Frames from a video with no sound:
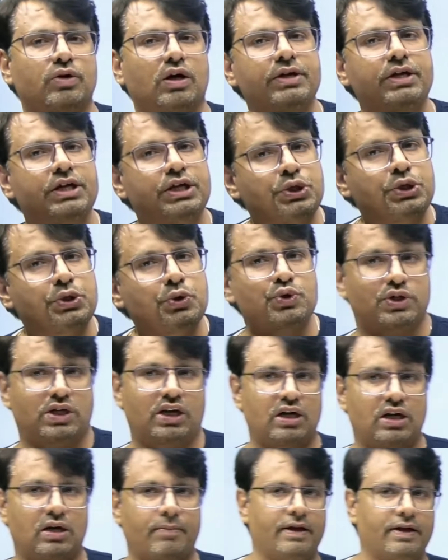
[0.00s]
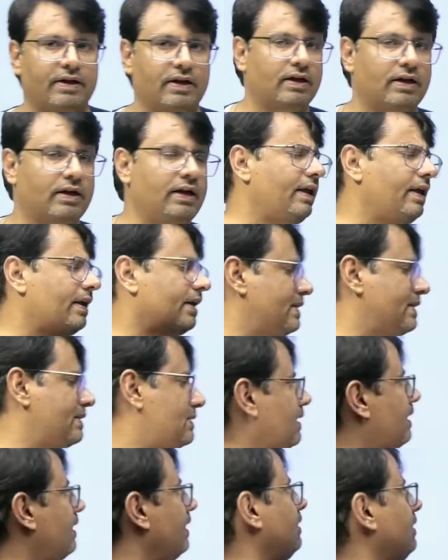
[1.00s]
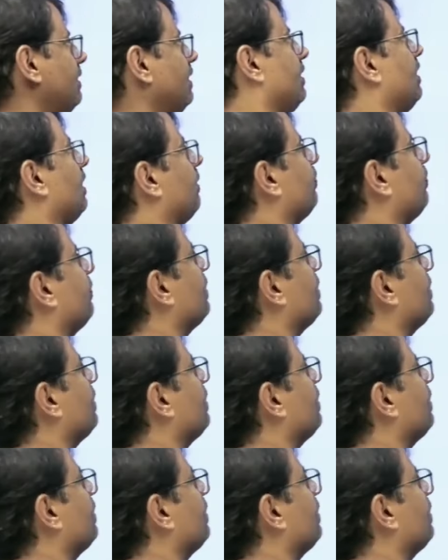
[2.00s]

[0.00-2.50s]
transform as well. Let's see how do we do this.